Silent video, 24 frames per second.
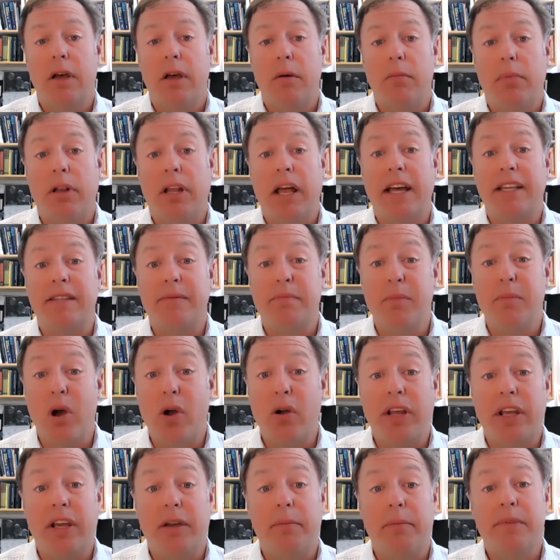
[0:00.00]

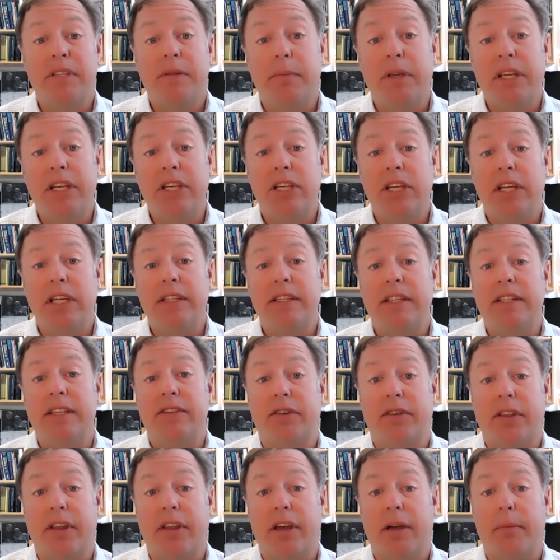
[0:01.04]
Plasmodium species. These
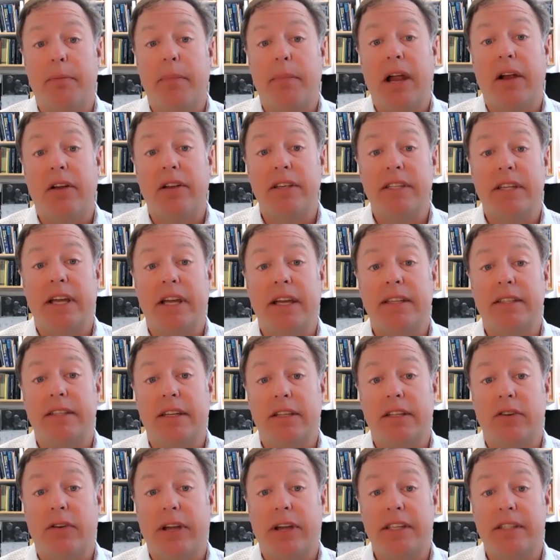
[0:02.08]
are the parasites
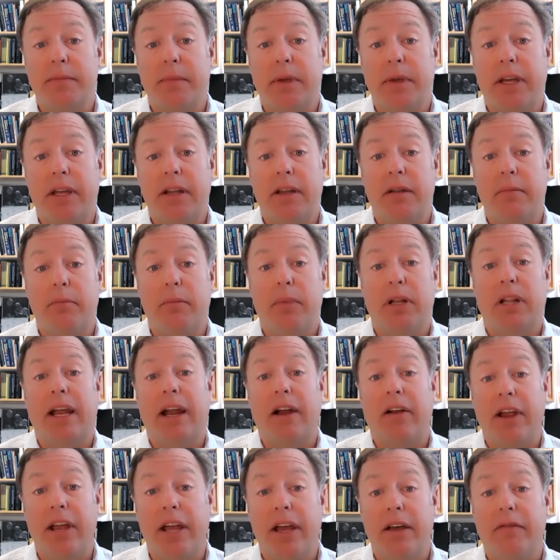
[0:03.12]
that transmit
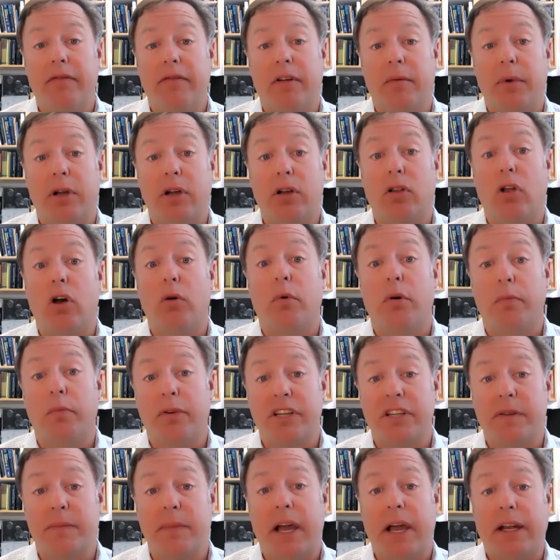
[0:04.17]
malaria from a global
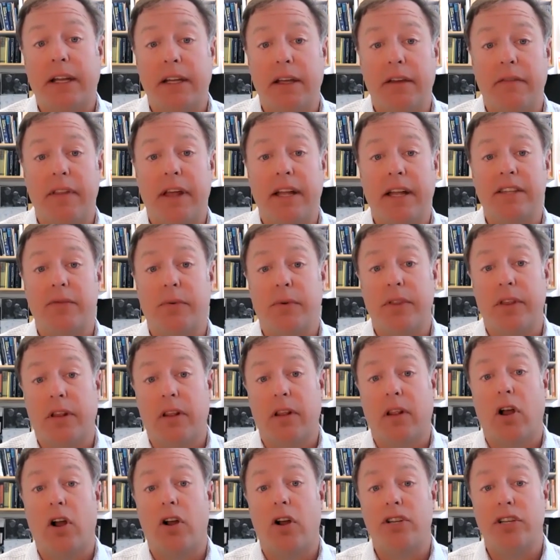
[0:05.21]
perspective. That's where the
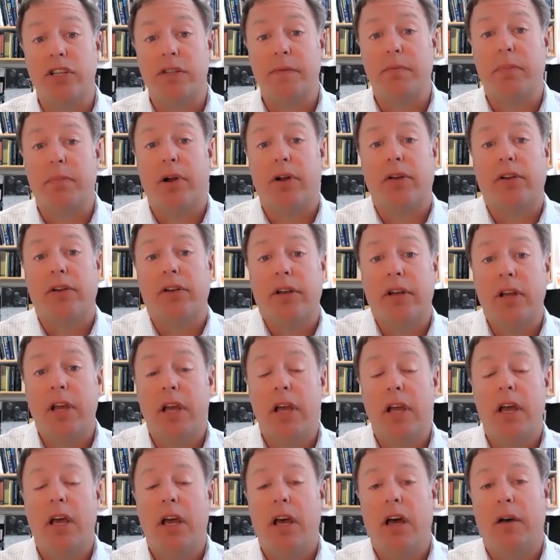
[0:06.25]
largest burden
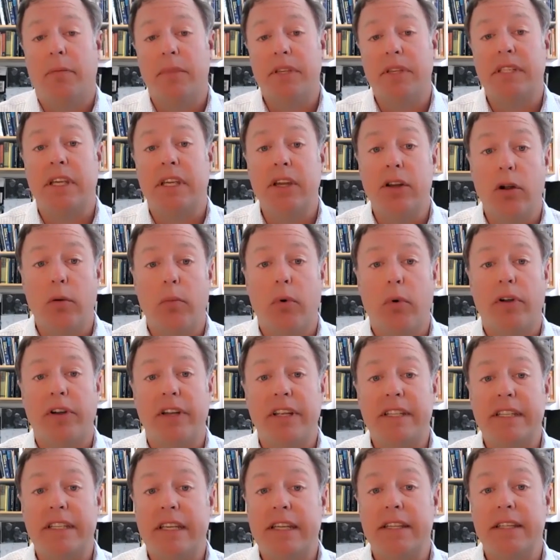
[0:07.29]
of mosquito-borne
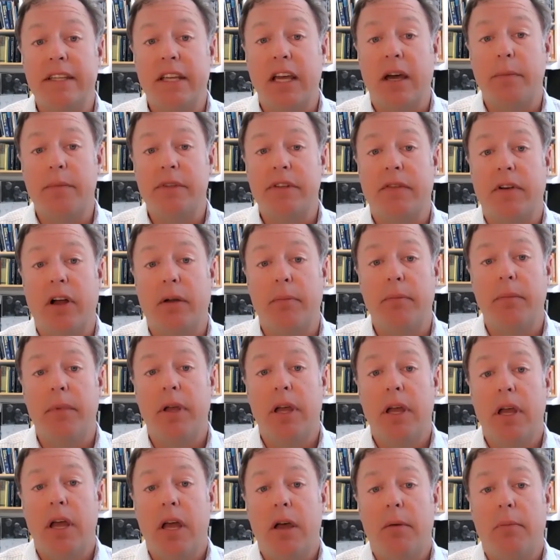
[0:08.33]
disease comes from,
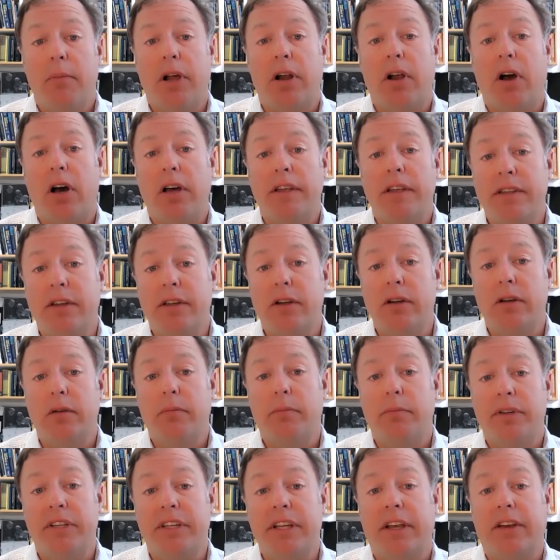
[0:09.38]
but also
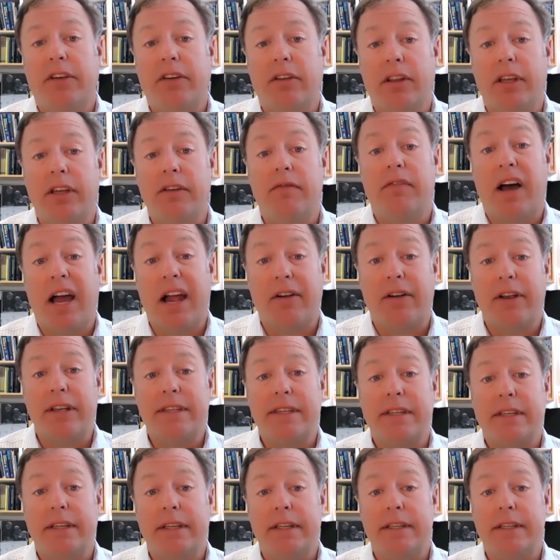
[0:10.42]
particularly
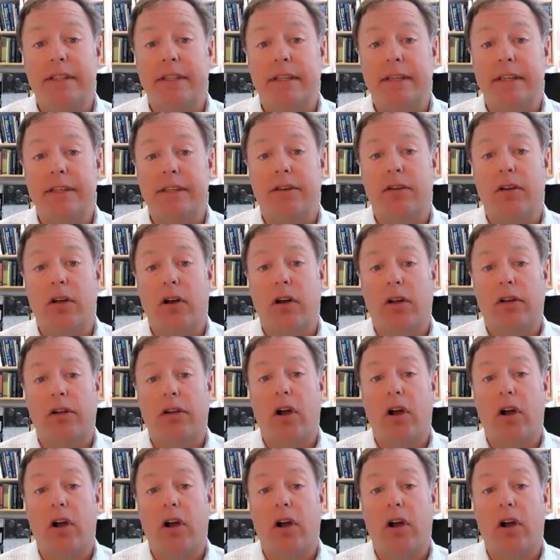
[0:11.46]
viruses. These are called